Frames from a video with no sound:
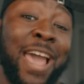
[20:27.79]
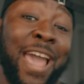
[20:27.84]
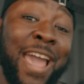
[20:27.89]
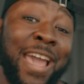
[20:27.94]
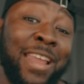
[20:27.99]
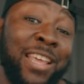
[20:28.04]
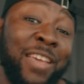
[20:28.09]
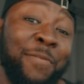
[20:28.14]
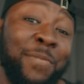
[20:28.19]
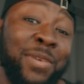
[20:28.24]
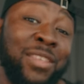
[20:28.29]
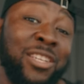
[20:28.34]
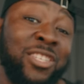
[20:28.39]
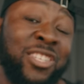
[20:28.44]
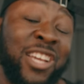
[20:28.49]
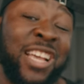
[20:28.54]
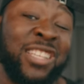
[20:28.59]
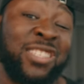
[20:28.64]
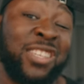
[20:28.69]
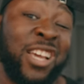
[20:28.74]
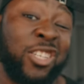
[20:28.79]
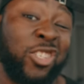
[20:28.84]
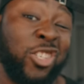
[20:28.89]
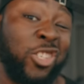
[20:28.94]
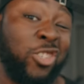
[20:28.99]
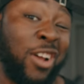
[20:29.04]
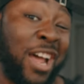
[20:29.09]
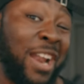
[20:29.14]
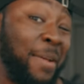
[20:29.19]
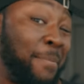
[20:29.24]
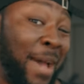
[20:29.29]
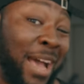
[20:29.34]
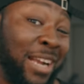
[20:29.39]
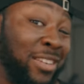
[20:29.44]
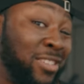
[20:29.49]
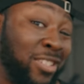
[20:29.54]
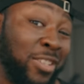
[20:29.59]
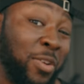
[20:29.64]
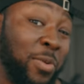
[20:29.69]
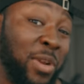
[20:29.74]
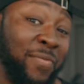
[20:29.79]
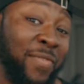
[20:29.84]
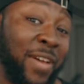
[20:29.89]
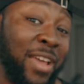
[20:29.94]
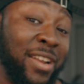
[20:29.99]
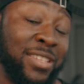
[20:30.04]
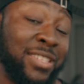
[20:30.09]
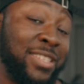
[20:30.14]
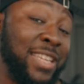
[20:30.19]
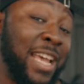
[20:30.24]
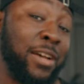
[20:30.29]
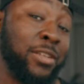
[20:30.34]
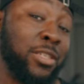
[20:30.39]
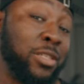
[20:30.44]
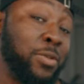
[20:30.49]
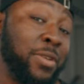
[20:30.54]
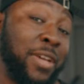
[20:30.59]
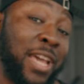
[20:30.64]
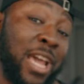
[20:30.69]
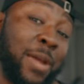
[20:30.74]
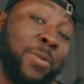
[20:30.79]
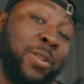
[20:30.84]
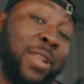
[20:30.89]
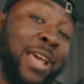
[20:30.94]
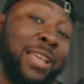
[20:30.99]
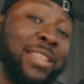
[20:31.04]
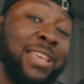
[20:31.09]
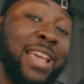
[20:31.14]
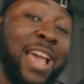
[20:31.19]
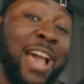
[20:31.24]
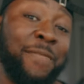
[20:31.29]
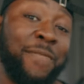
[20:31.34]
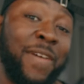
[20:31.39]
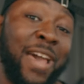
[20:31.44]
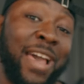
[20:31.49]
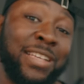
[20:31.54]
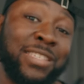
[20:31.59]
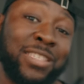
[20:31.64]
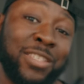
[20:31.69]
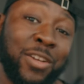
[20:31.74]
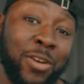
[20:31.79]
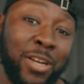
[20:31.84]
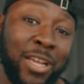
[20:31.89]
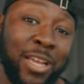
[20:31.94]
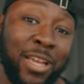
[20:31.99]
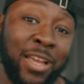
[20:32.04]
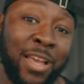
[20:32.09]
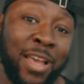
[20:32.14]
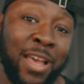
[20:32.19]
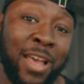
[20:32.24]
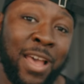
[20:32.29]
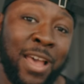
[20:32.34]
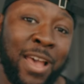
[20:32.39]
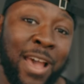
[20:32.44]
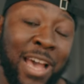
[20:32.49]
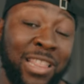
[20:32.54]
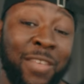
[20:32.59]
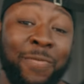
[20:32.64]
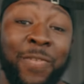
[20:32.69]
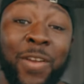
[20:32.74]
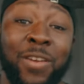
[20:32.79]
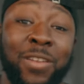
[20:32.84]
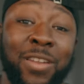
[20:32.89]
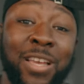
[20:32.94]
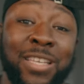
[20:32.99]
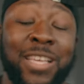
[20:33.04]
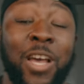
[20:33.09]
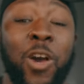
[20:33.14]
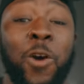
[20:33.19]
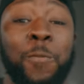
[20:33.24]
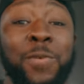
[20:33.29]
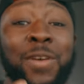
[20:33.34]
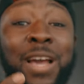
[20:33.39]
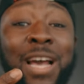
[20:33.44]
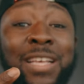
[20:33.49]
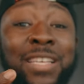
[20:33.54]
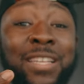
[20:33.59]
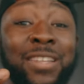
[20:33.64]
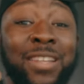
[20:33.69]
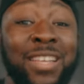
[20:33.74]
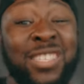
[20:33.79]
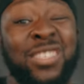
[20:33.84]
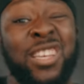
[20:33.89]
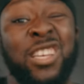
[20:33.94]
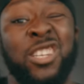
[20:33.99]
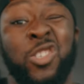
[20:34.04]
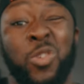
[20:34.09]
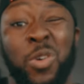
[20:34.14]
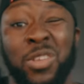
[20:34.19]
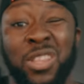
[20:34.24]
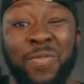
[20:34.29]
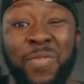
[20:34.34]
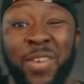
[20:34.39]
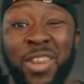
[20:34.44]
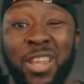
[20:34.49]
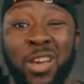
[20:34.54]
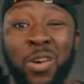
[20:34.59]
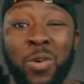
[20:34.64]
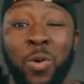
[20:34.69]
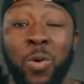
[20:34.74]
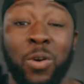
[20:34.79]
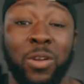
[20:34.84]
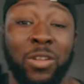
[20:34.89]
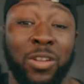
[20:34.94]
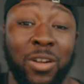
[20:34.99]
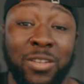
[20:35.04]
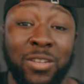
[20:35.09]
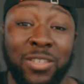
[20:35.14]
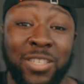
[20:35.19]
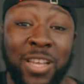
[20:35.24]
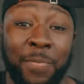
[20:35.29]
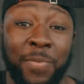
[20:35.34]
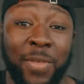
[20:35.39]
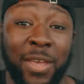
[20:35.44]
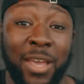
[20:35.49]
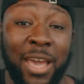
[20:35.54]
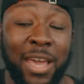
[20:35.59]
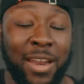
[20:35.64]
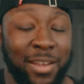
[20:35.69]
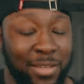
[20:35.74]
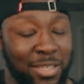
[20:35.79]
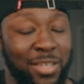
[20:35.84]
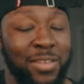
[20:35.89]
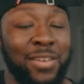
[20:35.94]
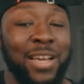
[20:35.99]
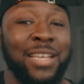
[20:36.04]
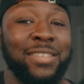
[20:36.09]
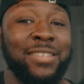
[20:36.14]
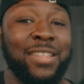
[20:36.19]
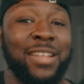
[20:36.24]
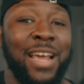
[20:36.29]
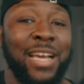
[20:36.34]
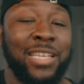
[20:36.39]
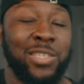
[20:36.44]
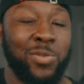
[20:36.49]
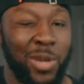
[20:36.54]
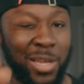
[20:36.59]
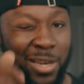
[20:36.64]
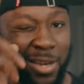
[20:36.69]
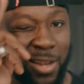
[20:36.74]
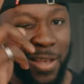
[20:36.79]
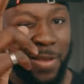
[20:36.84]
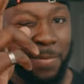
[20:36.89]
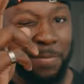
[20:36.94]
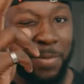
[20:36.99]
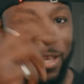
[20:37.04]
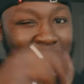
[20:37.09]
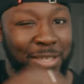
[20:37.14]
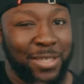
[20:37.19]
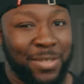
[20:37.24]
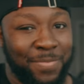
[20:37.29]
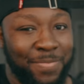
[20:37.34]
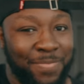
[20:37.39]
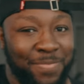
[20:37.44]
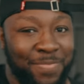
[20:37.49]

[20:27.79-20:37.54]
and give me the chance to actually try to match the Sony Venice down to a camera like the FX30. At the very least, I hope you guys at least enjoyed the video or learned something, and I'll see you guys in the next one. Peace.